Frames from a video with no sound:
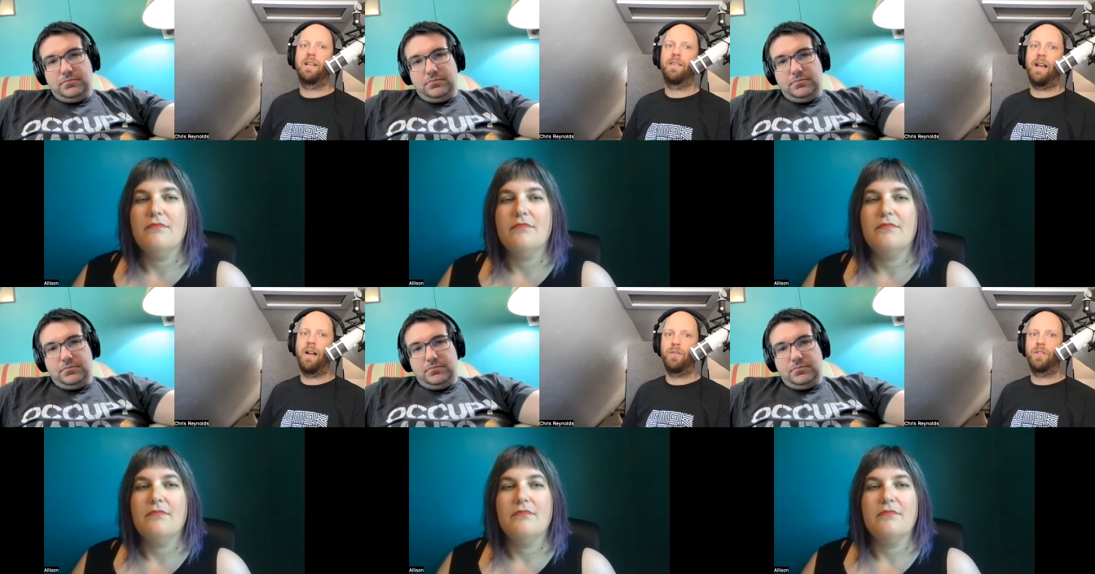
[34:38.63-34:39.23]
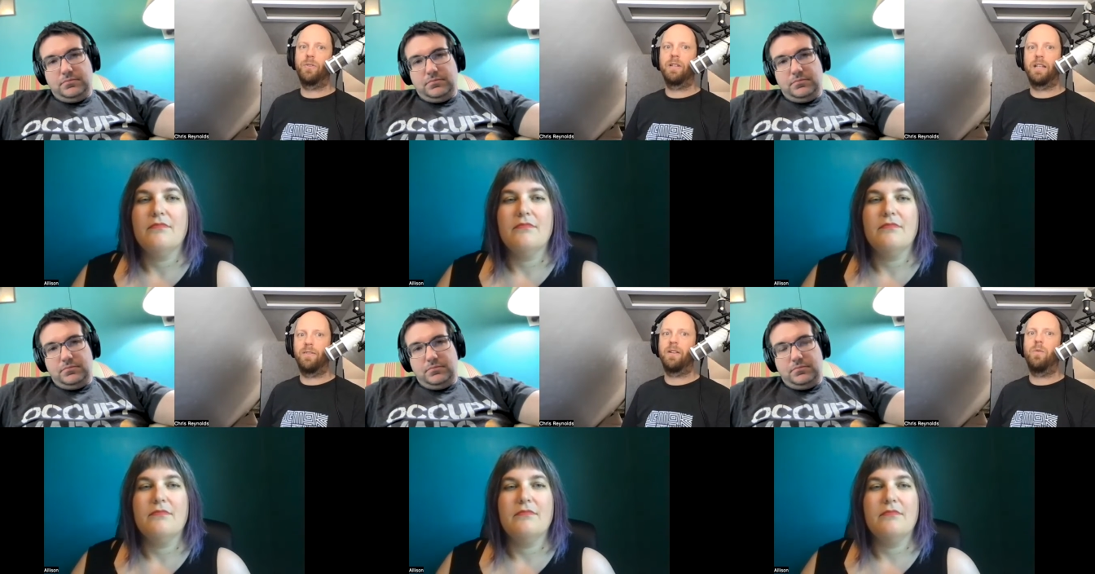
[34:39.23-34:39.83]
Speaker 1: the house is only
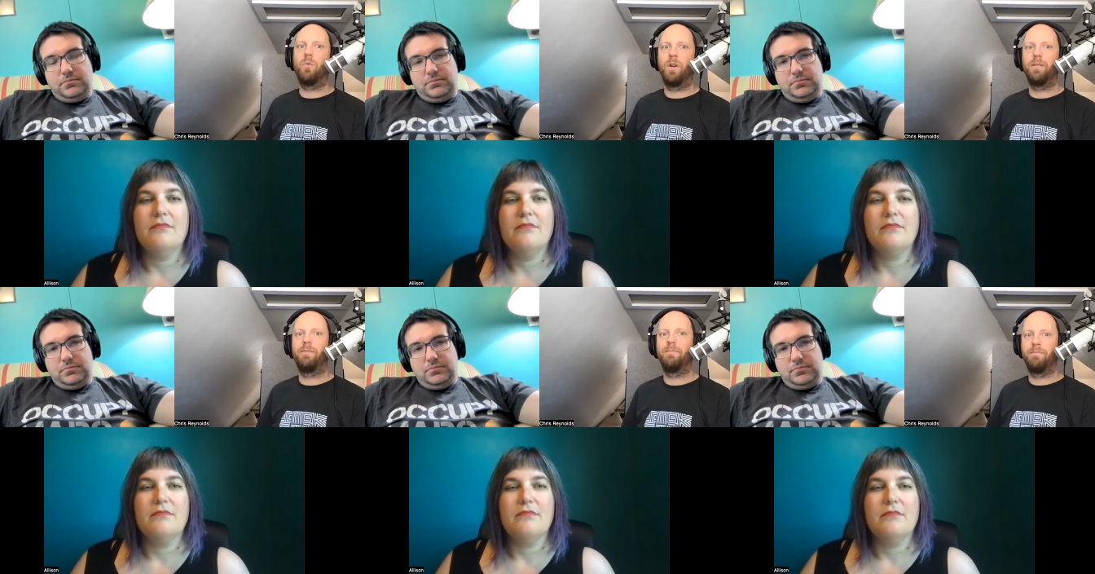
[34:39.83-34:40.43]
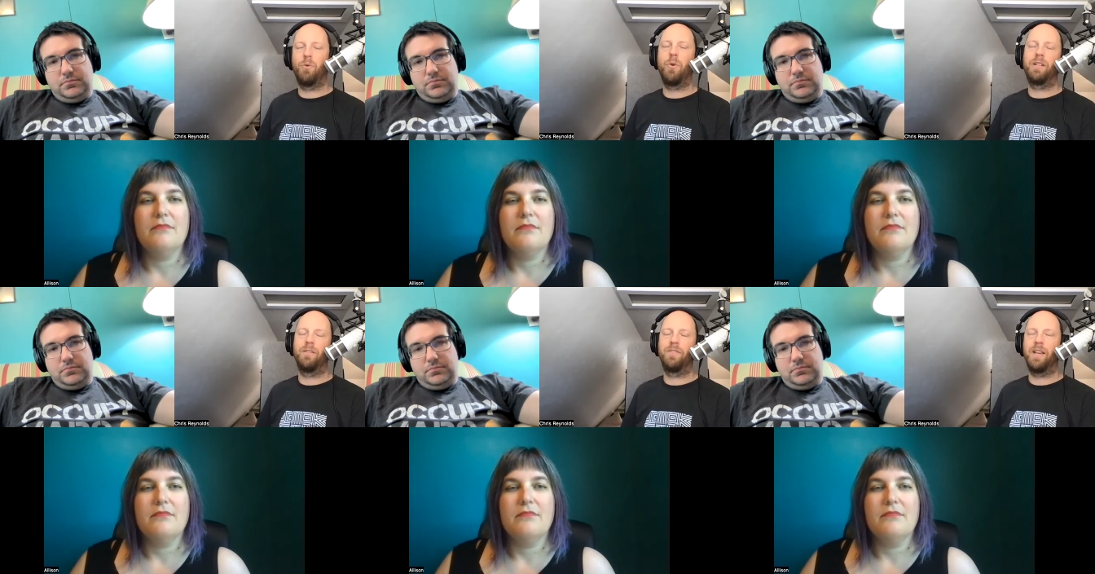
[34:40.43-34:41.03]
giving it one point
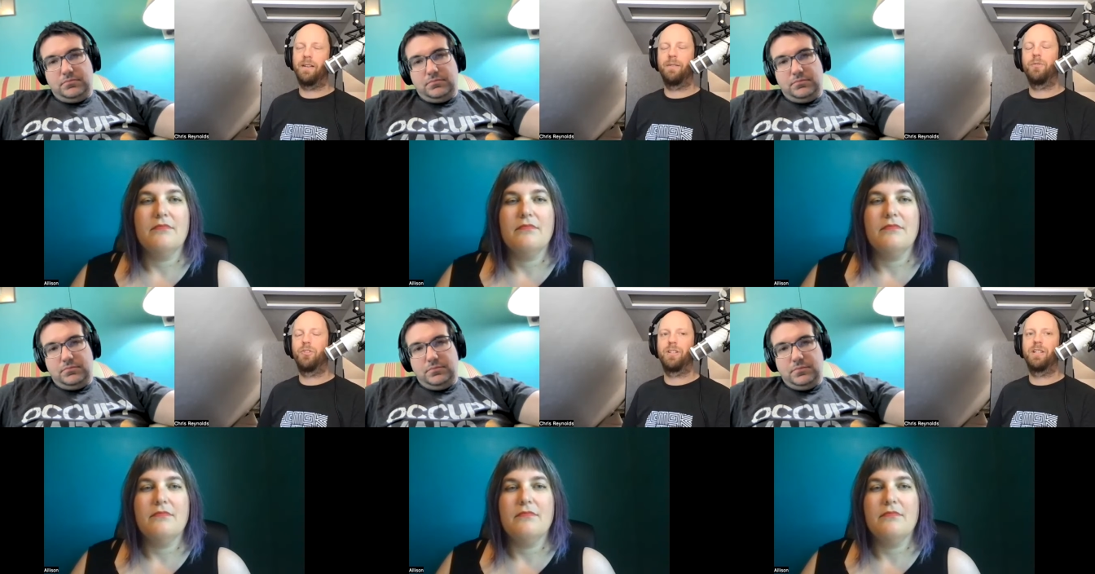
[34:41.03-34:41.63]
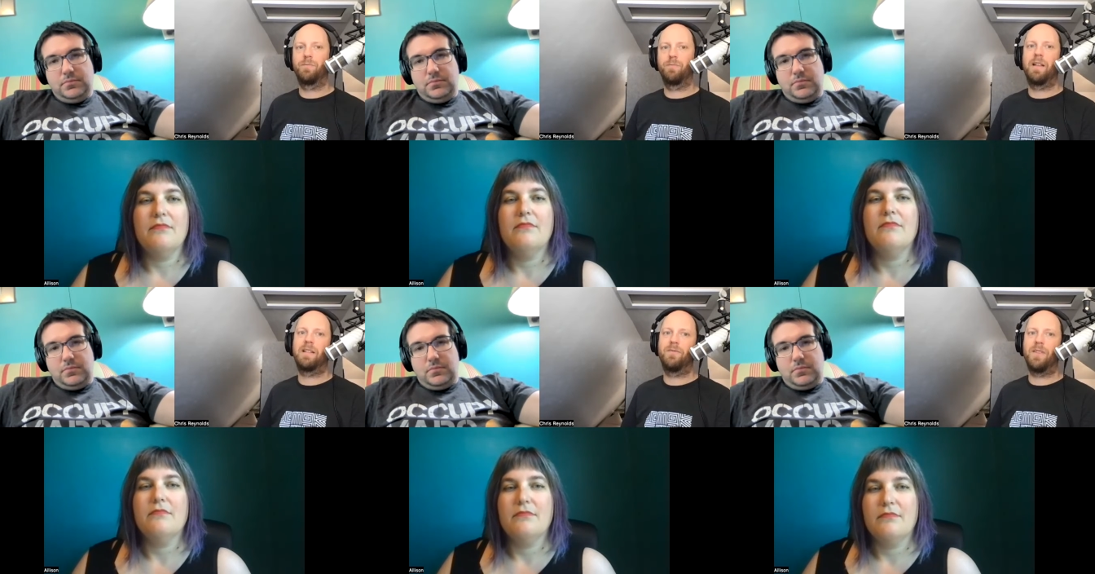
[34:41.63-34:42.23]
of data, which is
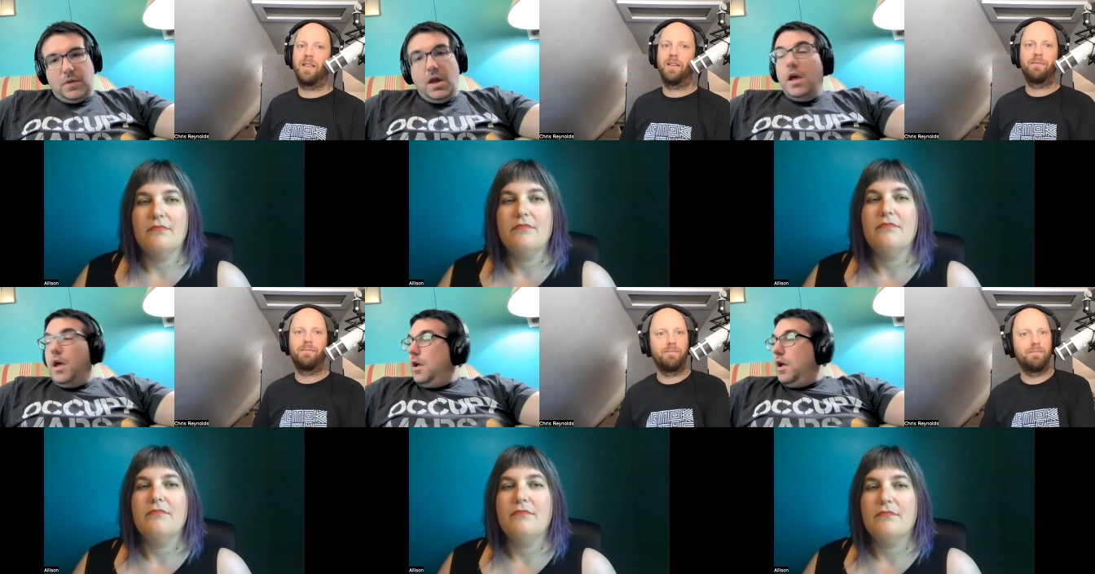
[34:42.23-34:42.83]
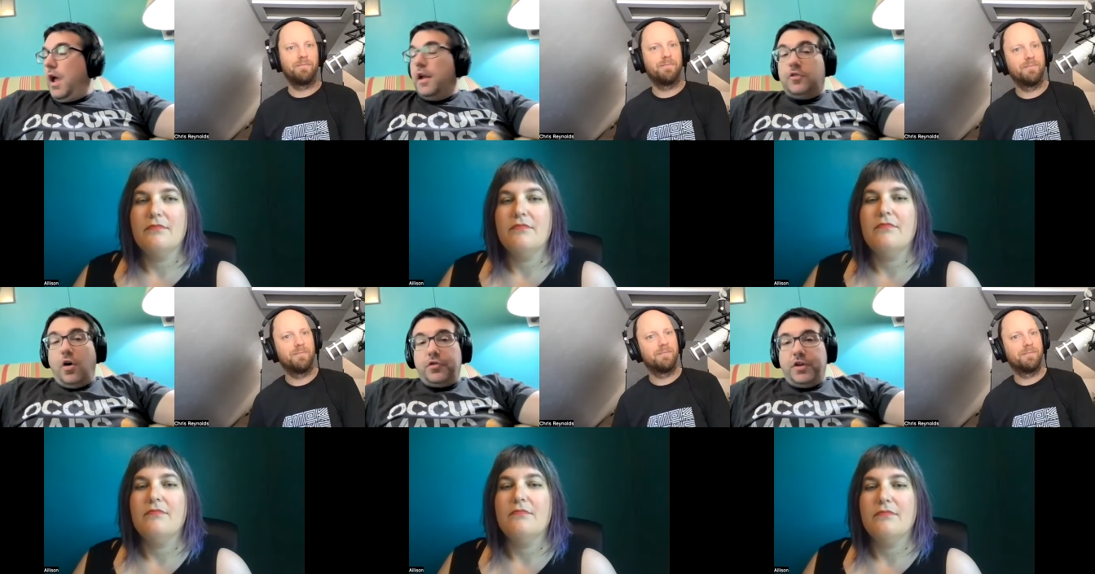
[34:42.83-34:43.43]
that's a valid.
Speaker 2: And it's
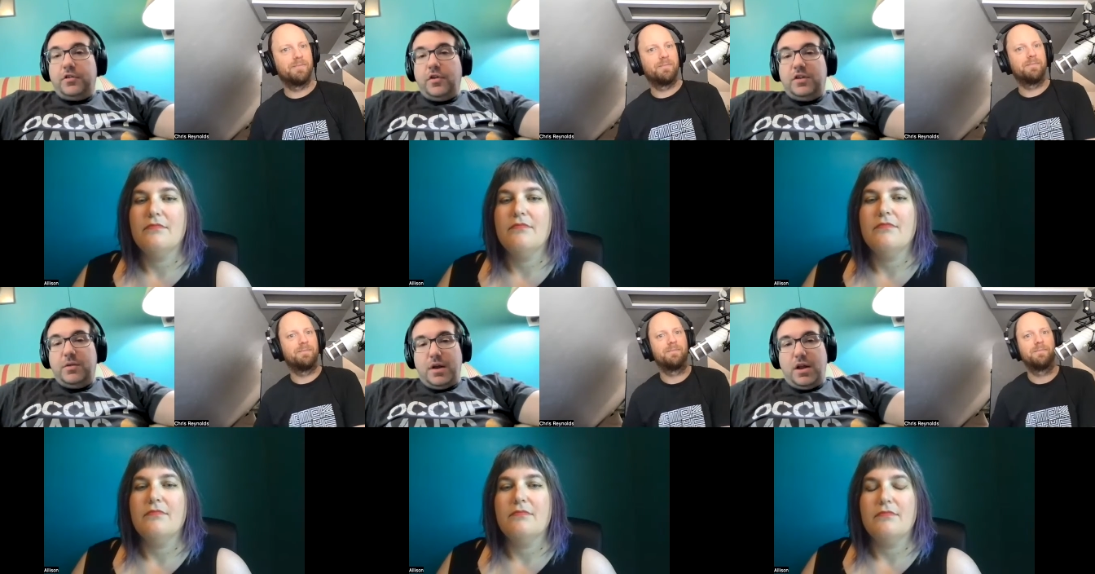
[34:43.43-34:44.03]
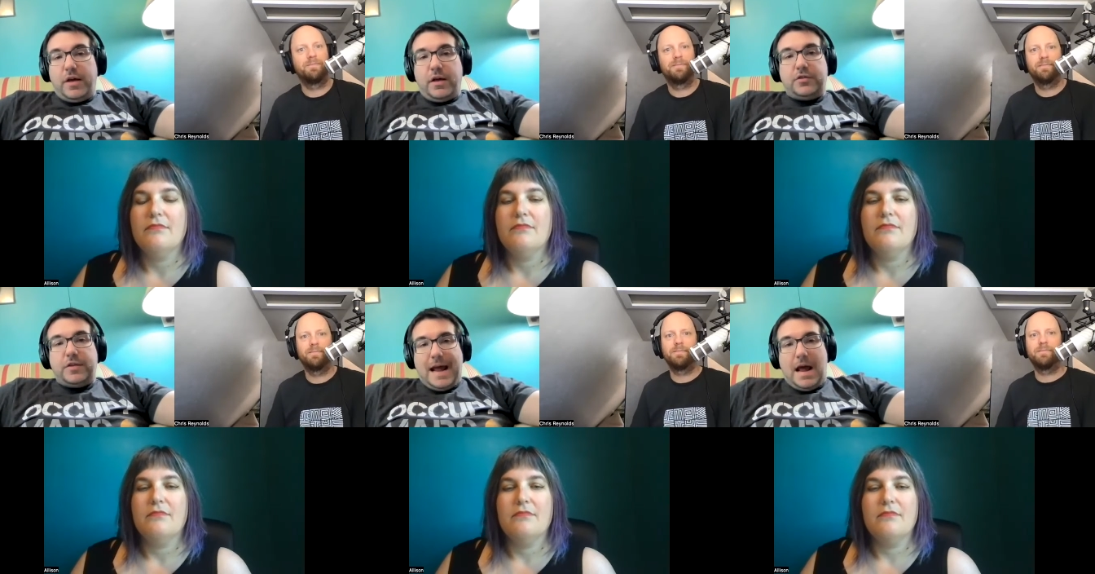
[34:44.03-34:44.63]
also not associated with anything else
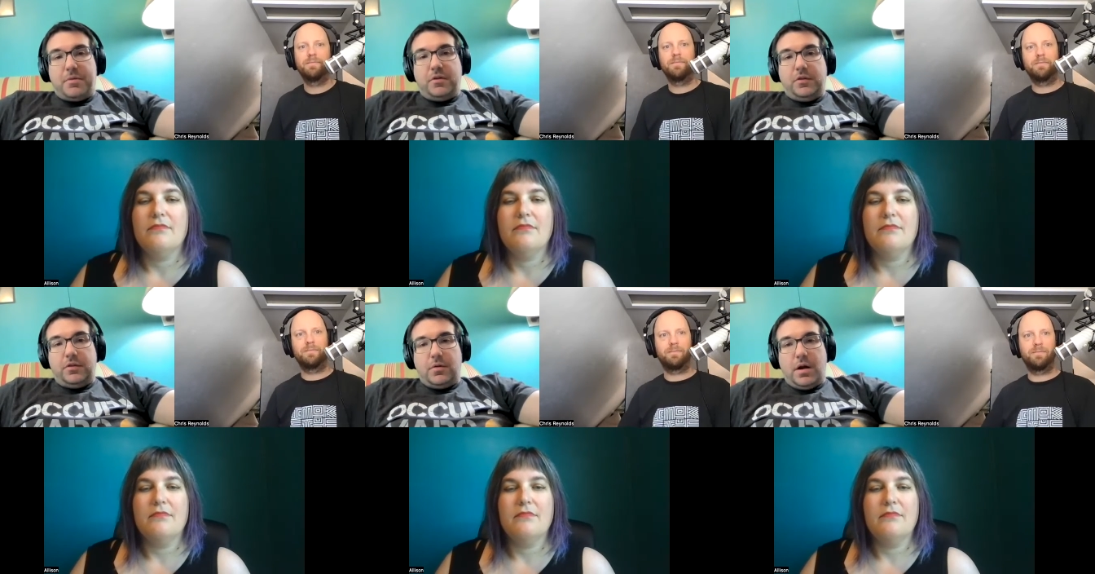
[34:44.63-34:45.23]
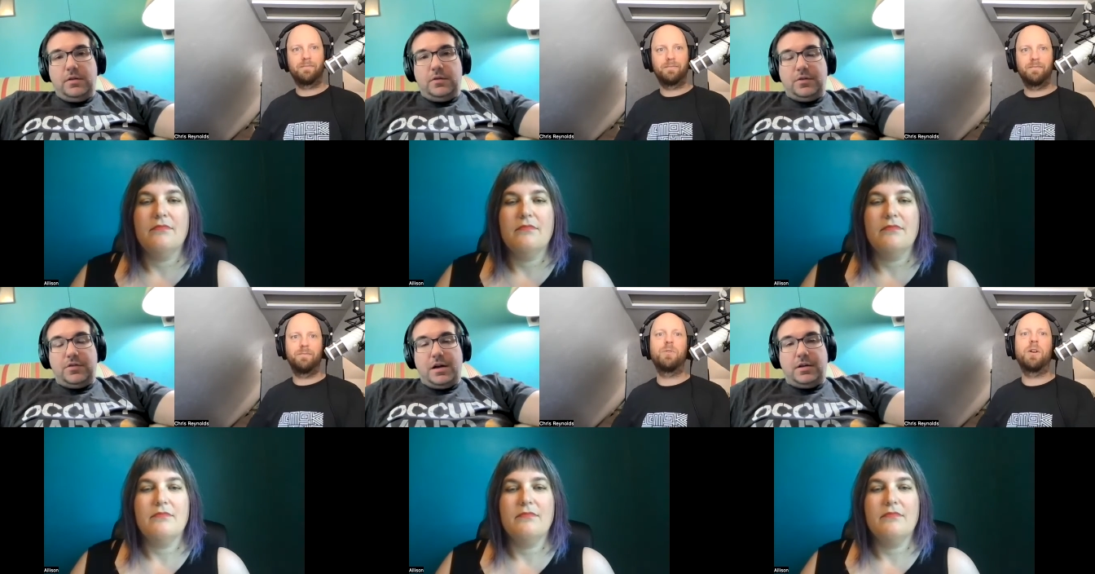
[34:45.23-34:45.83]
that happens, right? So
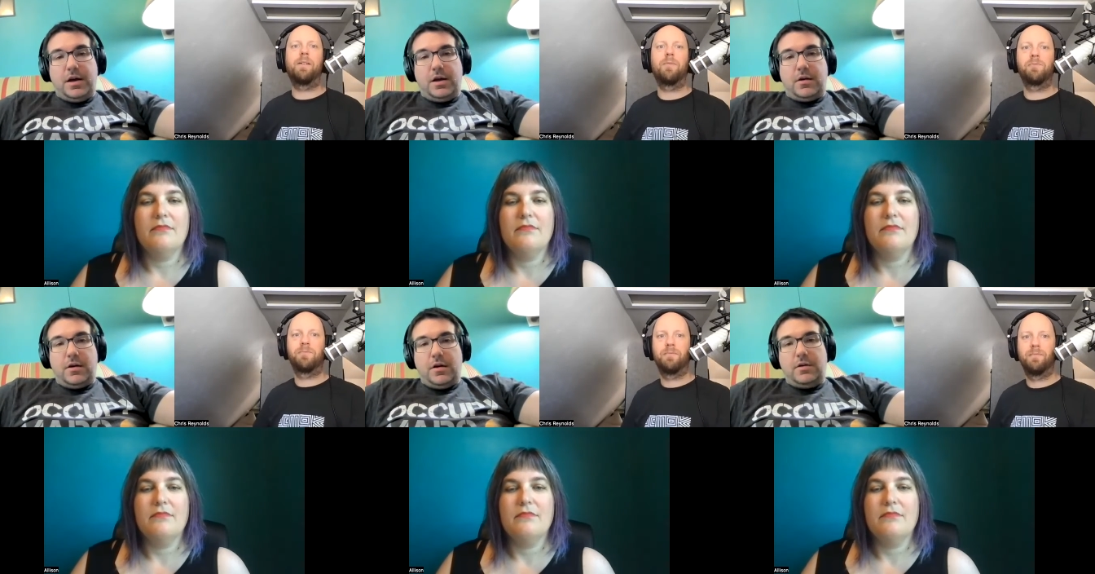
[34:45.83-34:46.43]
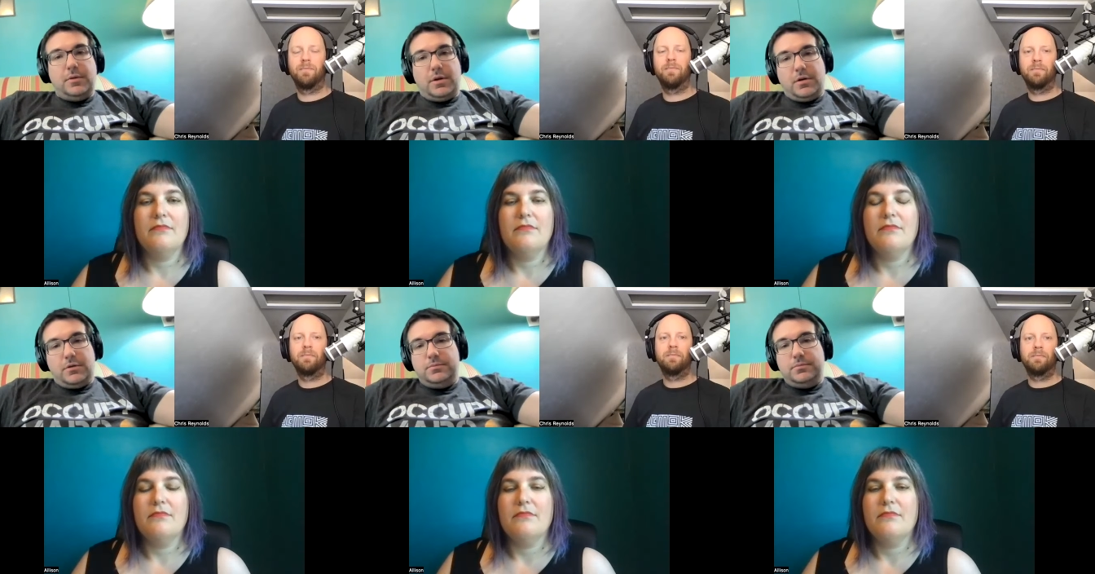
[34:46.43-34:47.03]
it's not right. like, you know,